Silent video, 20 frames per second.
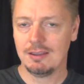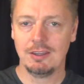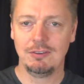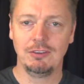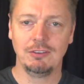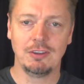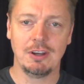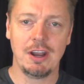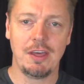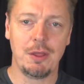This
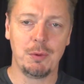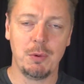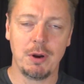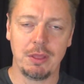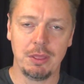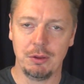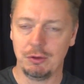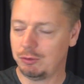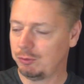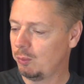is another
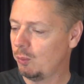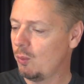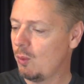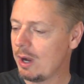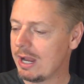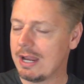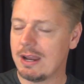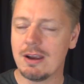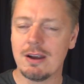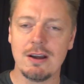one of those
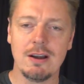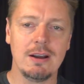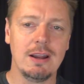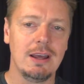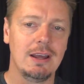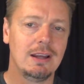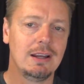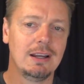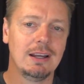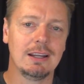weird
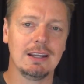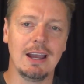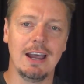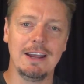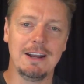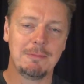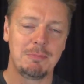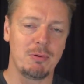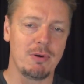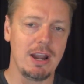
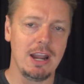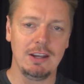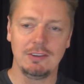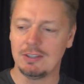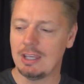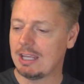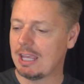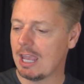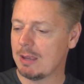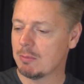kind of
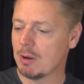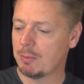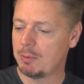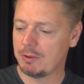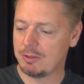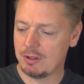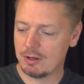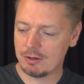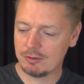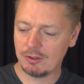pranks I came up
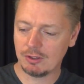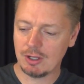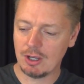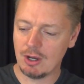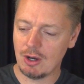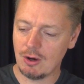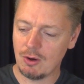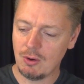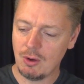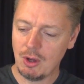with years
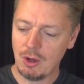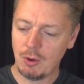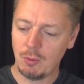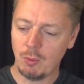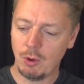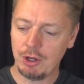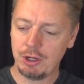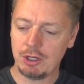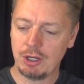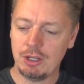ago.
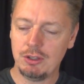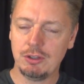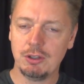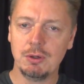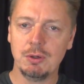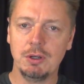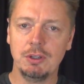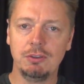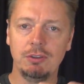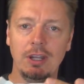What you're gonna
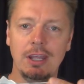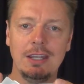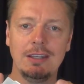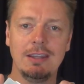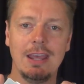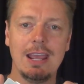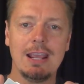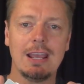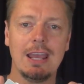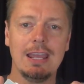do is
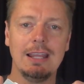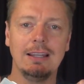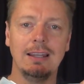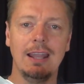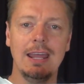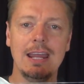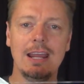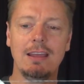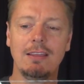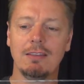take a
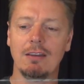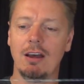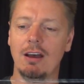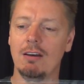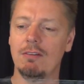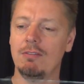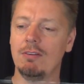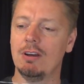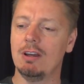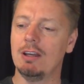length
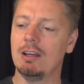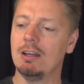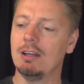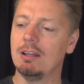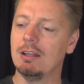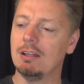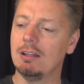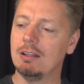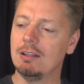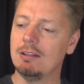of
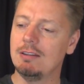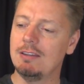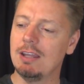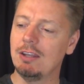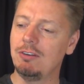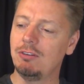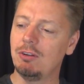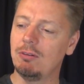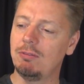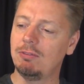
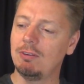dental